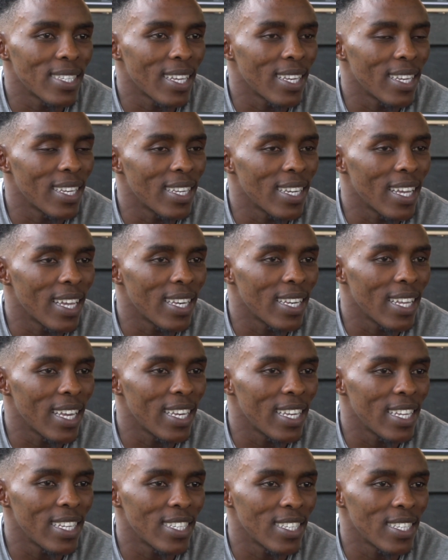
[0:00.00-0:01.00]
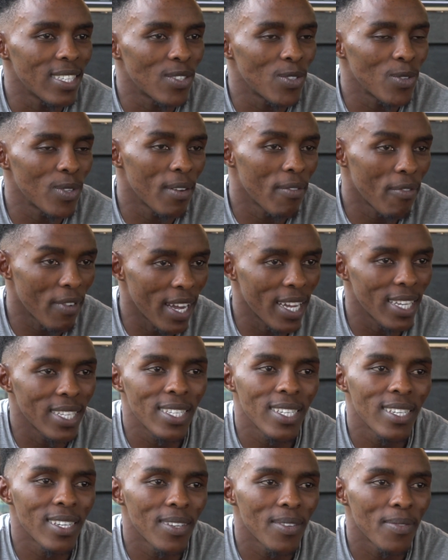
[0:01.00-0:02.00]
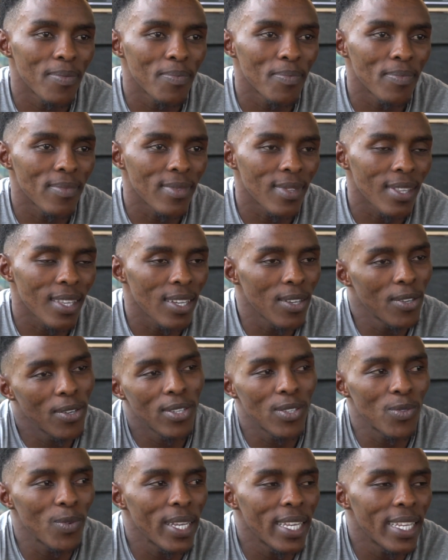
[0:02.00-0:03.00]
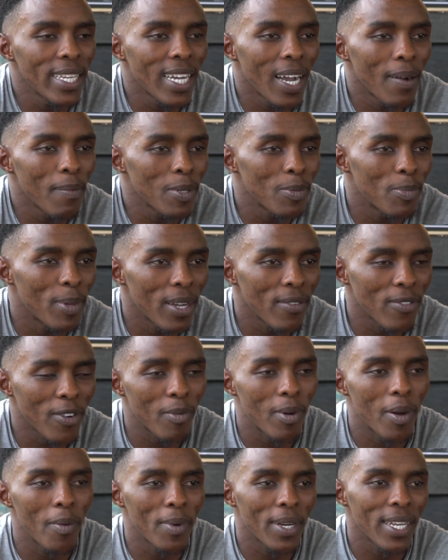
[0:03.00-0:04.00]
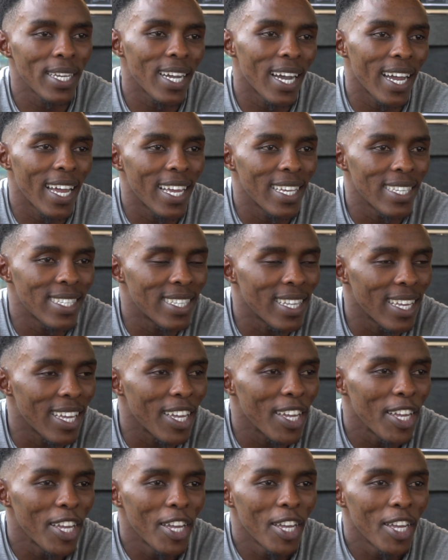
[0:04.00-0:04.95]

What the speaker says: and energies to the fight. Because when he comes back from America as the